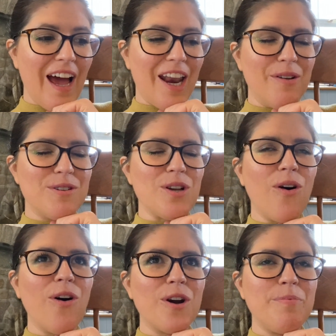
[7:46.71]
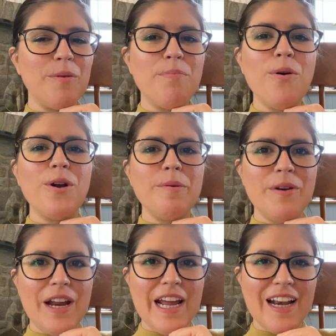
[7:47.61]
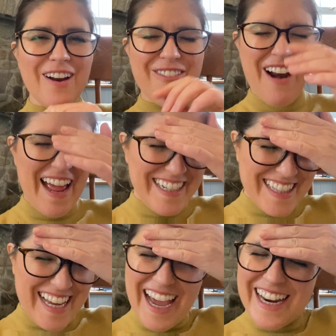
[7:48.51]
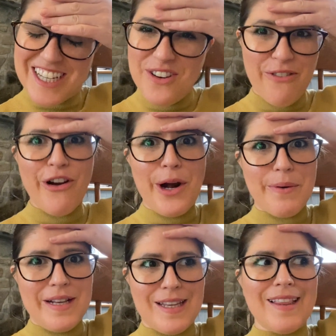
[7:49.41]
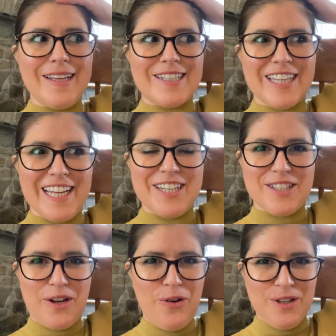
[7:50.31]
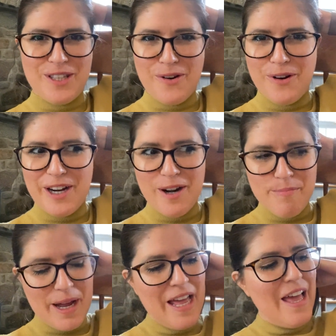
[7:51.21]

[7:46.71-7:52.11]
And it was horrible, pouring with rain. I ran to the garage. It's not far away. It's like literally just across the courtyard. But